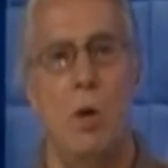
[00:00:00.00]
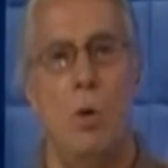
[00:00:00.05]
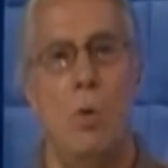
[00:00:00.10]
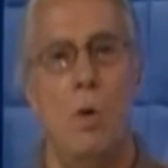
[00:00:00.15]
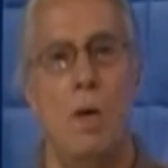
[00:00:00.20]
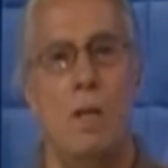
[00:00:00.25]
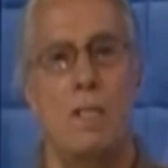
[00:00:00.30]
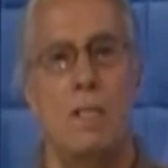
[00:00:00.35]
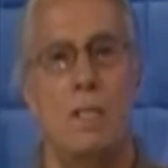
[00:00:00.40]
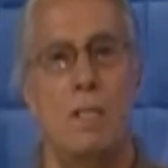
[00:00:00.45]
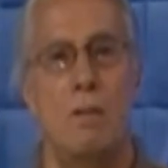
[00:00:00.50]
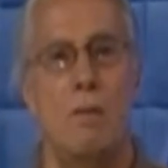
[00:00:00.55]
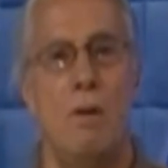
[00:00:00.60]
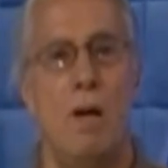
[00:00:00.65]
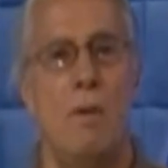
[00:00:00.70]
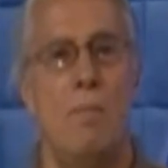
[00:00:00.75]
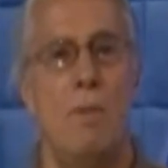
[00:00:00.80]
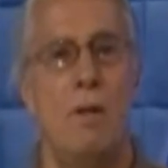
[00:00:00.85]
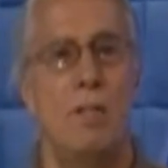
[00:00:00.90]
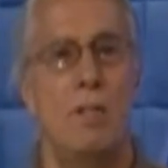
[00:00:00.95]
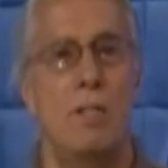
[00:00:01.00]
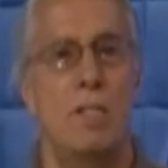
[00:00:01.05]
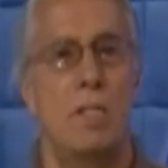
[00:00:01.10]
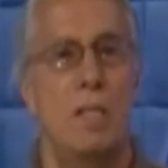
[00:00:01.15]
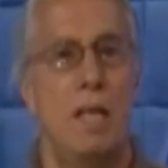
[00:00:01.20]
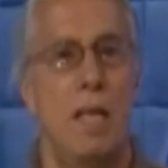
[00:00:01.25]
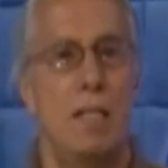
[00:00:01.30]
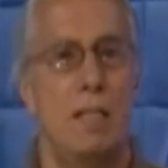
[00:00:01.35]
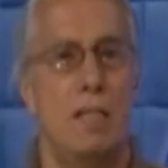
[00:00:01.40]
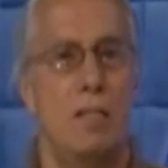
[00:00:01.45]
Once the grandmother
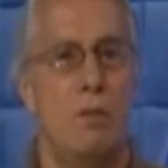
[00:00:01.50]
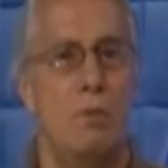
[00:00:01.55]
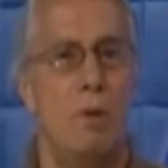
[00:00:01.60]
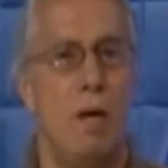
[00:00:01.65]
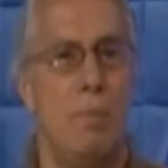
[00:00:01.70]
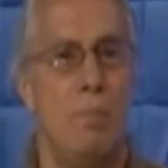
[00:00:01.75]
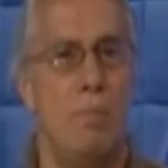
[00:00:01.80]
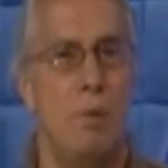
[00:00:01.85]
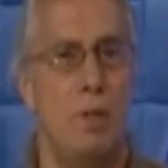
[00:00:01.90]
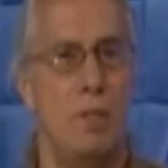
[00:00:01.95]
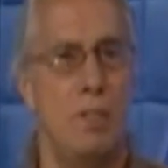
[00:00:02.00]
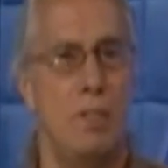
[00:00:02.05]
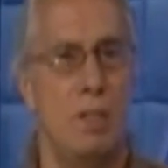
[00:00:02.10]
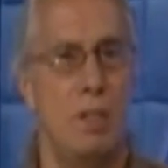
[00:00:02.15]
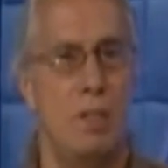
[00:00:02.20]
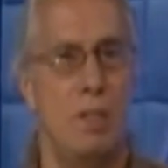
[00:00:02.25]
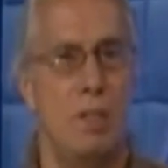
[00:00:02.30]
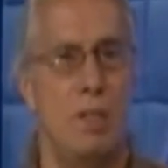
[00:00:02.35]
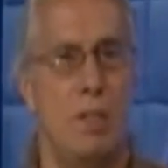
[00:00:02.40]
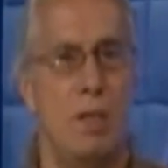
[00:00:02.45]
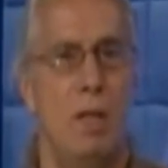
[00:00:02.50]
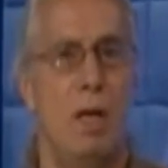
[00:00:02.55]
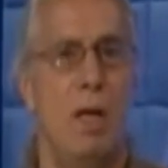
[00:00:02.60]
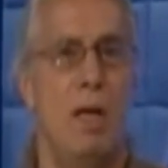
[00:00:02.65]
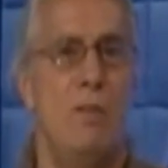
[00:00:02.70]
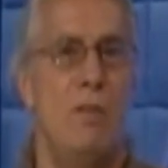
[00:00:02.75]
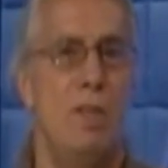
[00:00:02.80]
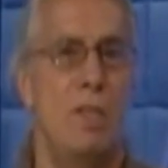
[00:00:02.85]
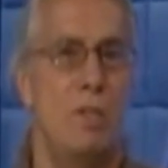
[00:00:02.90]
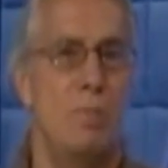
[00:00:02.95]
selected the right person,
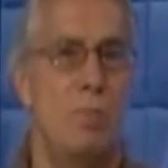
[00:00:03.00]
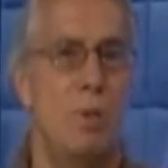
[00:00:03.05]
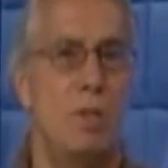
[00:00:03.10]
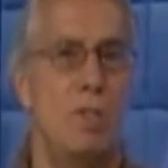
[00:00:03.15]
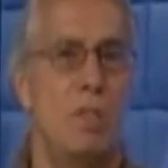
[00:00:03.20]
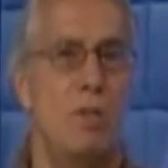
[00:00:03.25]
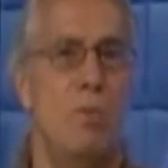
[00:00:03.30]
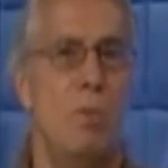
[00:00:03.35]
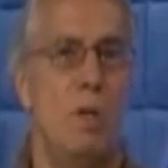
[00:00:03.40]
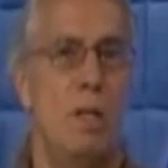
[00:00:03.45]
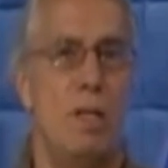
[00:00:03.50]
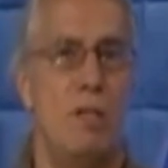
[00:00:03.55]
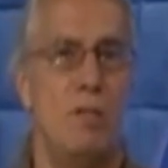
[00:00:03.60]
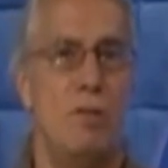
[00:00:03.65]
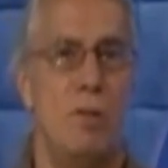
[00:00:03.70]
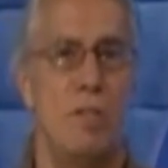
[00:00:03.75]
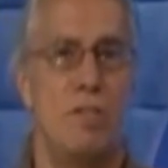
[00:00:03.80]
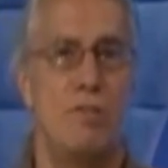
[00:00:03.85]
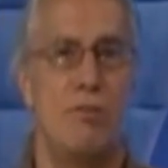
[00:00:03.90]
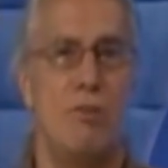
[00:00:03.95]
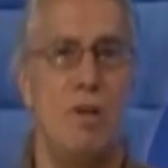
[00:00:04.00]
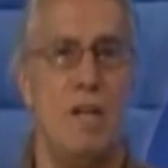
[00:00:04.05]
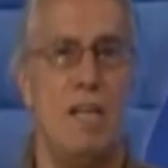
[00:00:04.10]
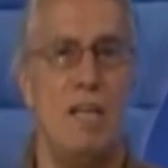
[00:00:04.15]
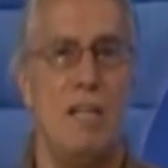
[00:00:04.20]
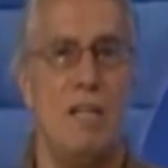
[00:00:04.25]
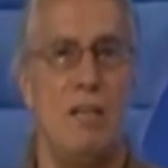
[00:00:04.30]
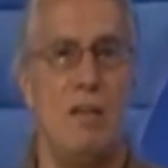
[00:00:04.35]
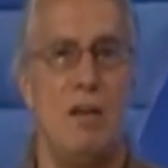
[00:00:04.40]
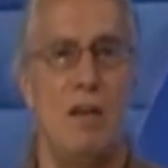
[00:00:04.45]
this person went into a
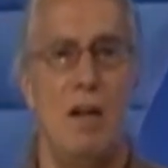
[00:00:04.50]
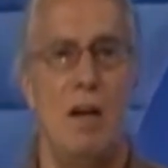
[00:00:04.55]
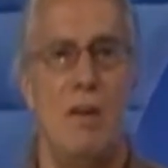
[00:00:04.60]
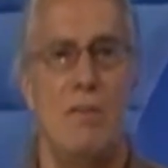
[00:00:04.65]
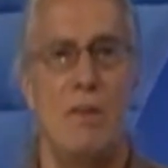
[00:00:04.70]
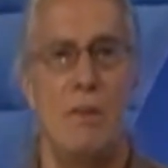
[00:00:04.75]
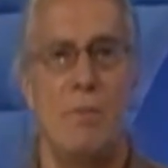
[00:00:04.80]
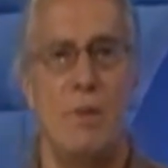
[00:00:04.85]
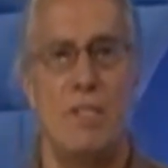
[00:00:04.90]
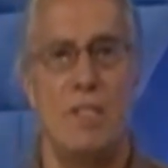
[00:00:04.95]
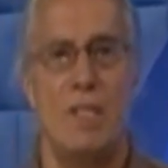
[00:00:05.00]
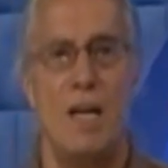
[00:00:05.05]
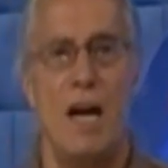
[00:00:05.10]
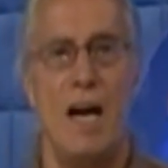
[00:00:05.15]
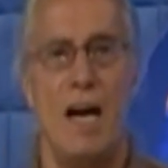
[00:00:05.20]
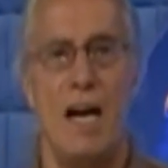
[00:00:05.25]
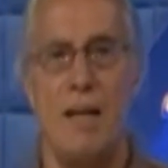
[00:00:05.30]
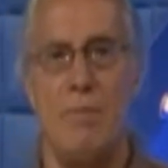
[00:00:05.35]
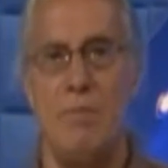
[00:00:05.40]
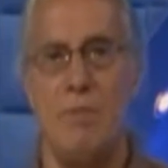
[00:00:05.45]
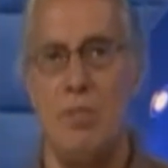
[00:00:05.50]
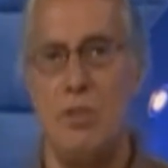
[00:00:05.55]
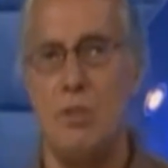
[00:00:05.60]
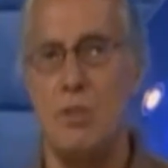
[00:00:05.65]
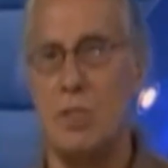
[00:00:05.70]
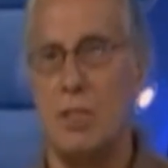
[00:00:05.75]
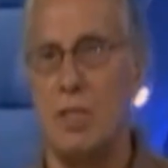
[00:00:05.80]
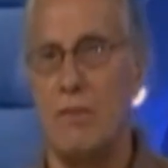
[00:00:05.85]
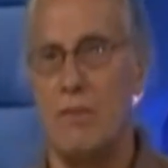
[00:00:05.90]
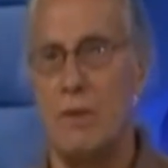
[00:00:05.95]
training from the time,
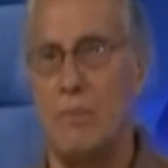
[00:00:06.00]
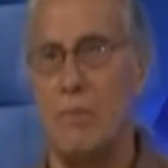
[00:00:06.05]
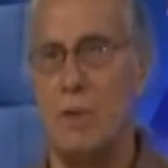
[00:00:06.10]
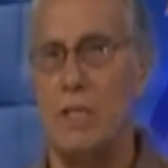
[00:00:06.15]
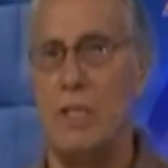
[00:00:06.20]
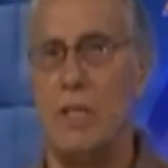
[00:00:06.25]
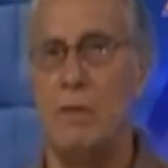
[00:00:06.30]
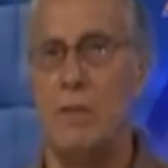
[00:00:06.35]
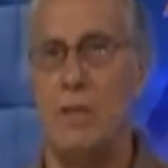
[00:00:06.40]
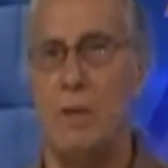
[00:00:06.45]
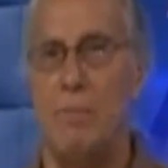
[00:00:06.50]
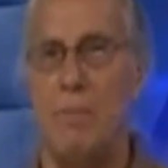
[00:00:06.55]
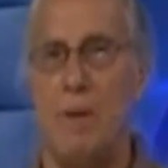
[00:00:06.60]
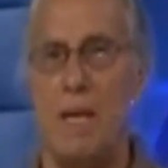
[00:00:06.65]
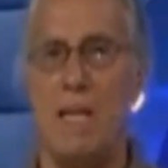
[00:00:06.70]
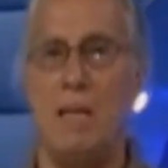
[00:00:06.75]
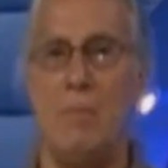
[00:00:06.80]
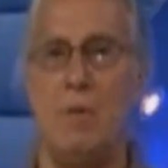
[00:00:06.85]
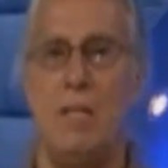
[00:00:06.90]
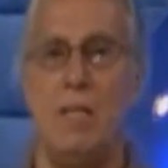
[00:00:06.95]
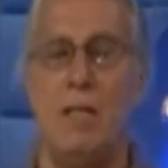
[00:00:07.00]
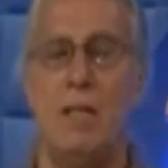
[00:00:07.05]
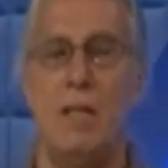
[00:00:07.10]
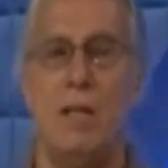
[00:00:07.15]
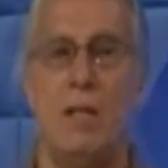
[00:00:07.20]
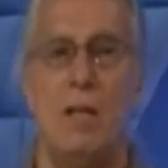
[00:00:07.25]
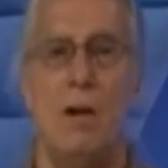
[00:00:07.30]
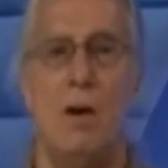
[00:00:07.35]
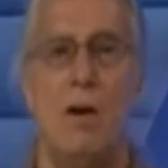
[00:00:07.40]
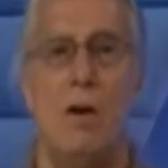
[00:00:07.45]
usually from when they were a baby,
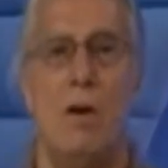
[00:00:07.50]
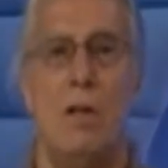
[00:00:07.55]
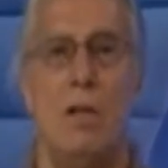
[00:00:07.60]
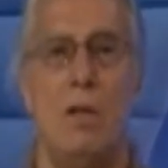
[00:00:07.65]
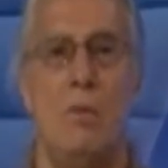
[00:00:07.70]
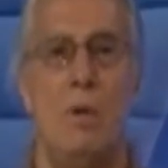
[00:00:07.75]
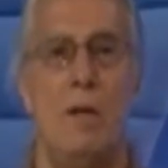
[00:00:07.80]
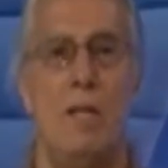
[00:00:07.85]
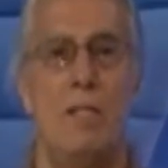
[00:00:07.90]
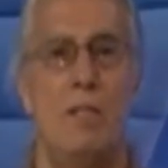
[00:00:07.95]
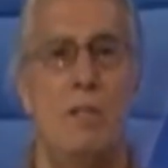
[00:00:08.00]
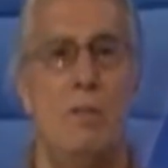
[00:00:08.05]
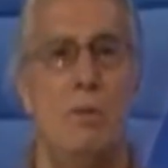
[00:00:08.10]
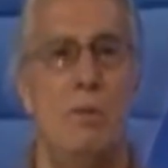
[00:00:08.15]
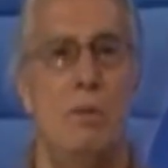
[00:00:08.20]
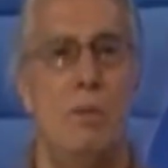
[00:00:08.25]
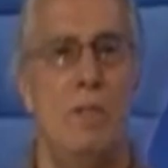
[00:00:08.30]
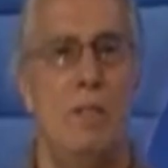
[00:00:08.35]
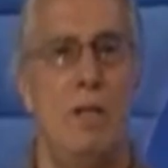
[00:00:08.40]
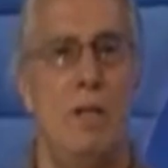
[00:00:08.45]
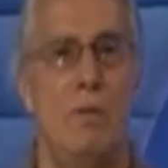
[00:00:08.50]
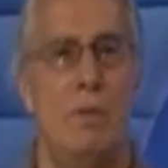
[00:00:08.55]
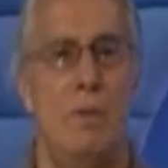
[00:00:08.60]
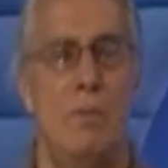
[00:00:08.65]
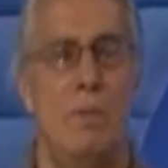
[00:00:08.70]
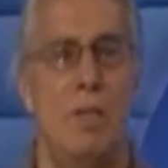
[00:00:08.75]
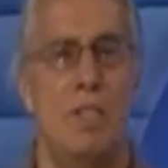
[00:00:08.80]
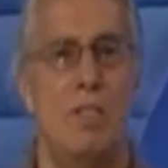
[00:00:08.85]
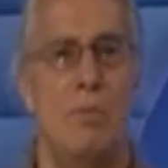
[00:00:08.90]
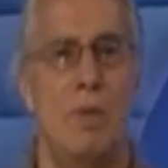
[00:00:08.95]
all the way till when they were
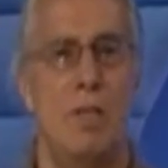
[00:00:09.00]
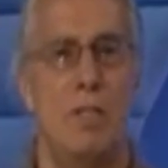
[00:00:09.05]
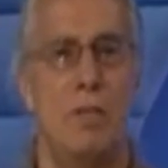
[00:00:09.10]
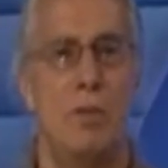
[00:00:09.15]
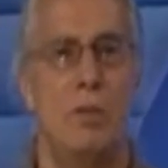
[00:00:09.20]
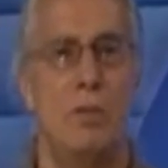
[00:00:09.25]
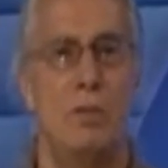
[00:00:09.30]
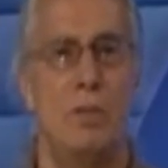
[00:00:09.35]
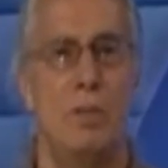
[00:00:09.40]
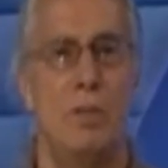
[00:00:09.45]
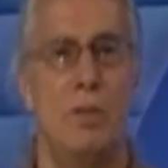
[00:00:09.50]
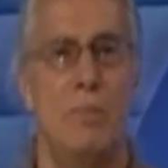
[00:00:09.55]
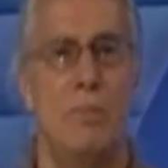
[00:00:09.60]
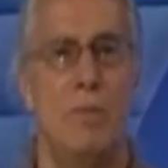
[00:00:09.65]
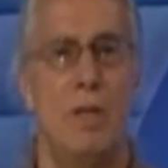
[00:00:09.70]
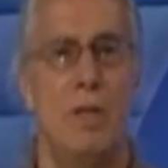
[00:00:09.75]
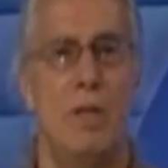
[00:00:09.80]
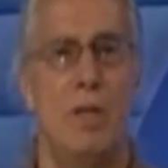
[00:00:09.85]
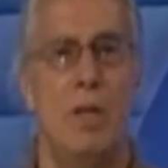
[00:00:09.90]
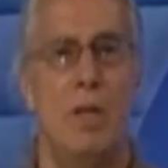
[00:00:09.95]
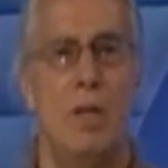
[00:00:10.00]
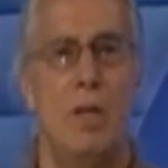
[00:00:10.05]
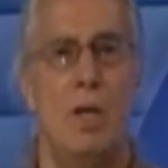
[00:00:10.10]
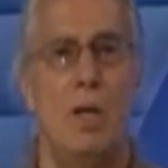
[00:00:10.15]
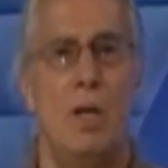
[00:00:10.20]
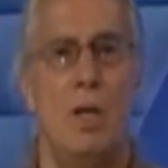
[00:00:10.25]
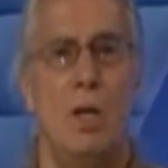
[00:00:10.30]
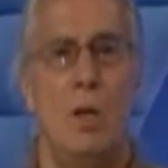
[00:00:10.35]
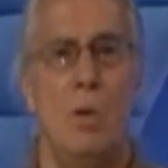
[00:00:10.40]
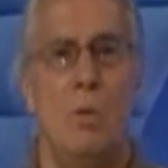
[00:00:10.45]
much, much older,
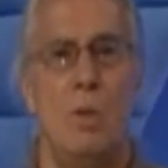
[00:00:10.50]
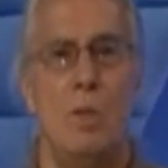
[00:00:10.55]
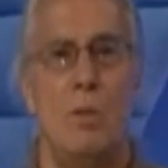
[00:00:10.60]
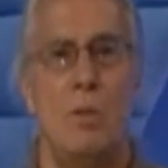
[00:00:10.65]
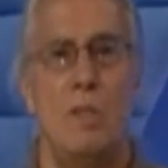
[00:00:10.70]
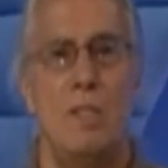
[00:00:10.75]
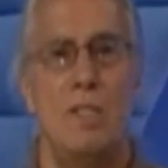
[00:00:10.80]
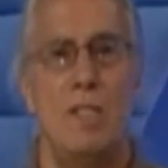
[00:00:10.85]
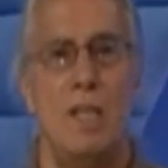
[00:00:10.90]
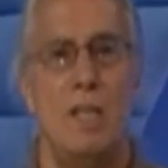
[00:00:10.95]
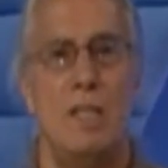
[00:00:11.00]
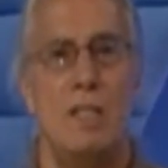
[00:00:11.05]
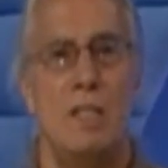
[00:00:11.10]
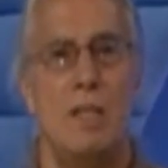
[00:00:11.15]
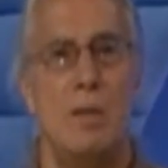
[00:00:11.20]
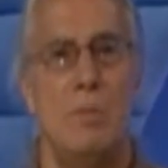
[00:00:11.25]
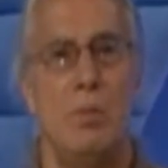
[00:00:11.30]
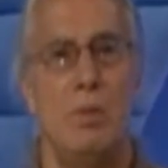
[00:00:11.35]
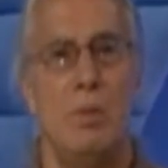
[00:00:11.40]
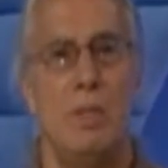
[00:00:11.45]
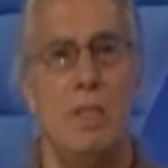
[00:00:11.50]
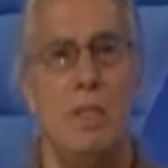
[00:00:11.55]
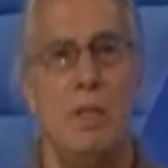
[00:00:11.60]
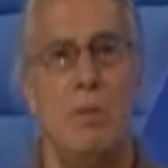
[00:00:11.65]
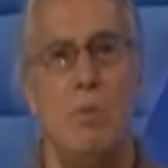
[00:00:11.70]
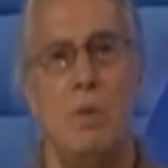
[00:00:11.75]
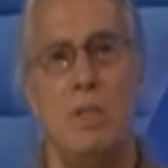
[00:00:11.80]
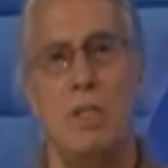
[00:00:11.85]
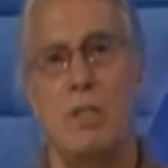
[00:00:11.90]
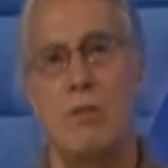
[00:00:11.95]
which was then
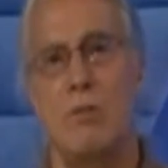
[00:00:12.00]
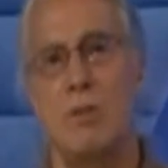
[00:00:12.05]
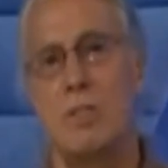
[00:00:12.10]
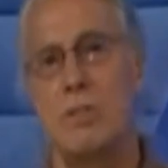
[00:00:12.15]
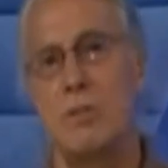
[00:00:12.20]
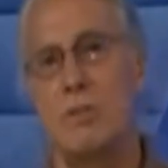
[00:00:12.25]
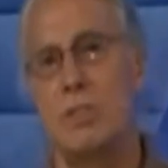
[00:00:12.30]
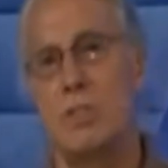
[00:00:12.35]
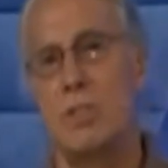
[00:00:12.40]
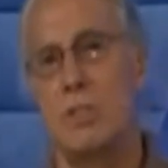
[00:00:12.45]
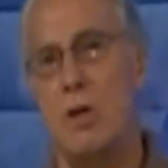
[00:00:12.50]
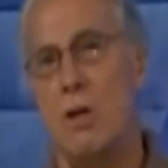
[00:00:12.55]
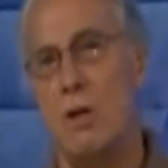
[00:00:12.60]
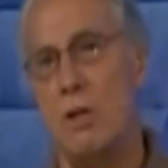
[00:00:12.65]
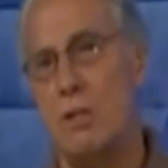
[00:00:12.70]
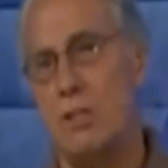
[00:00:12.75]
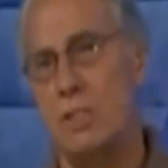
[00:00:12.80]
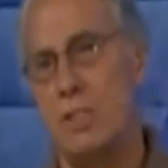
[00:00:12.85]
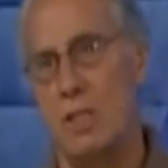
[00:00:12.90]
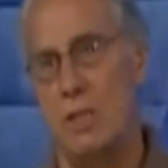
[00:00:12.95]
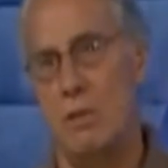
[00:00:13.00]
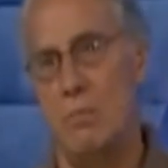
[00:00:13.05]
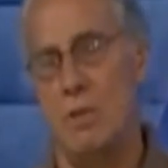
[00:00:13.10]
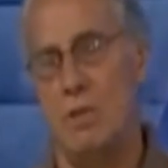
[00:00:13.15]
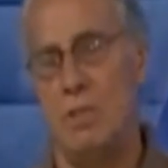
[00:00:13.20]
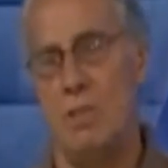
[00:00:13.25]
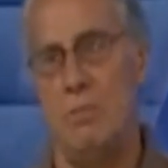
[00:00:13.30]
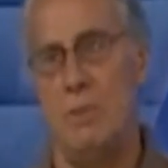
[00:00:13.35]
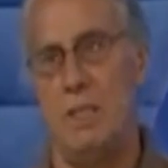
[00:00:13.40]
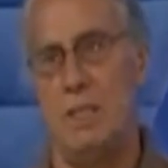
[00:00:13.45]
completed when the crystal skull
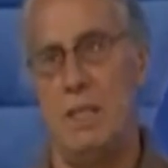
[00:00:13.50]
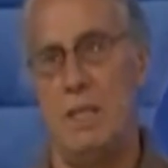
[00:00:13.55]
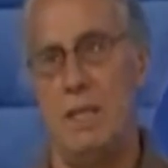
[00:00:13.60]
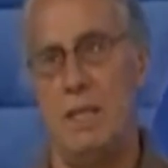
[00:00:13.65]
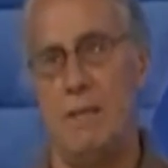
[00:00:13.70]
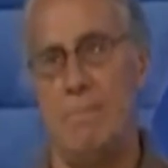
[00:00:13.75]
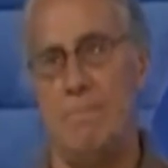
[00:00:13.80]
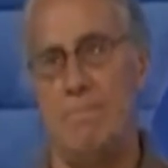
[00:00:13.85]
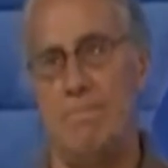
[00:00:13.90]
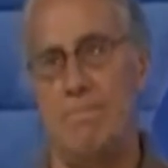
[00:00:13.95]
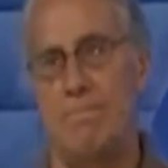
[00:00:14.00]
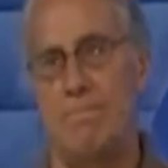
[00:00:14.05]
ceremony began.